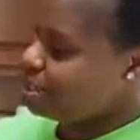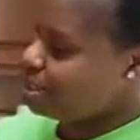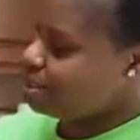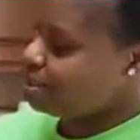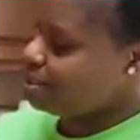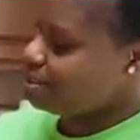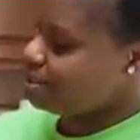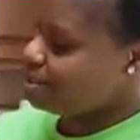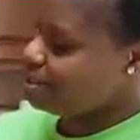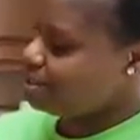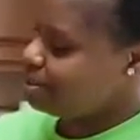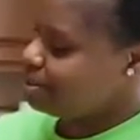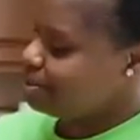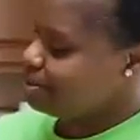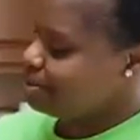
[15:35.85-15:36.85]
looking.
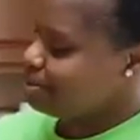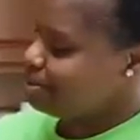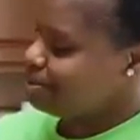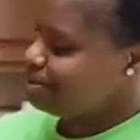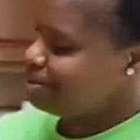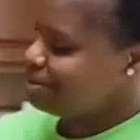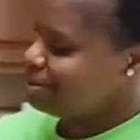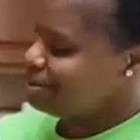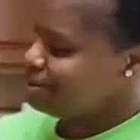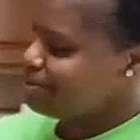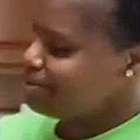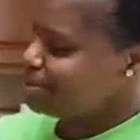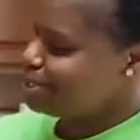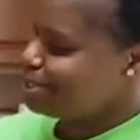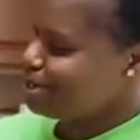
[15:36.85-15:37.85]

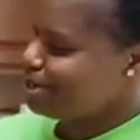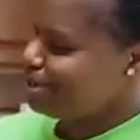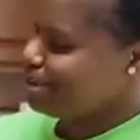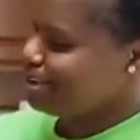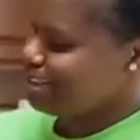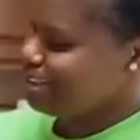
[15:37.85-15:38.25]
Let me show you.